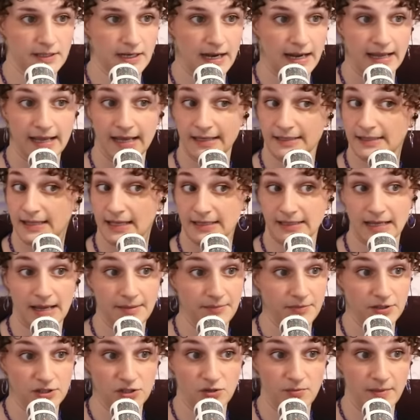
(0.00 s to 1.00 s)
And I guess that's
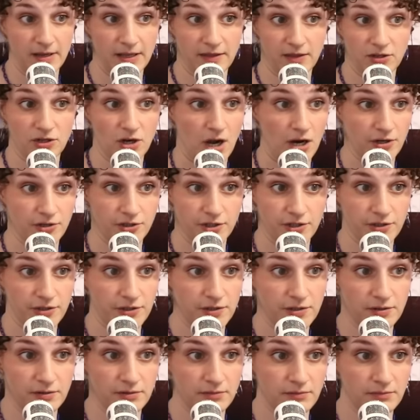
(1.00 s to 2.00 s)
I'm assuming the
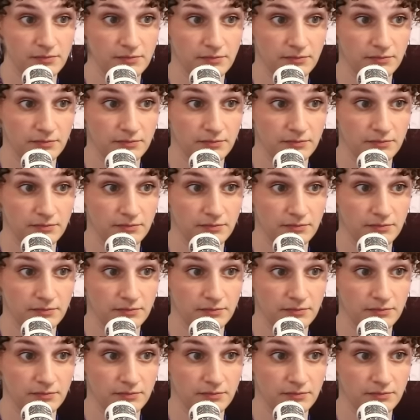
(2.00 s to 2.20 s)
doctors.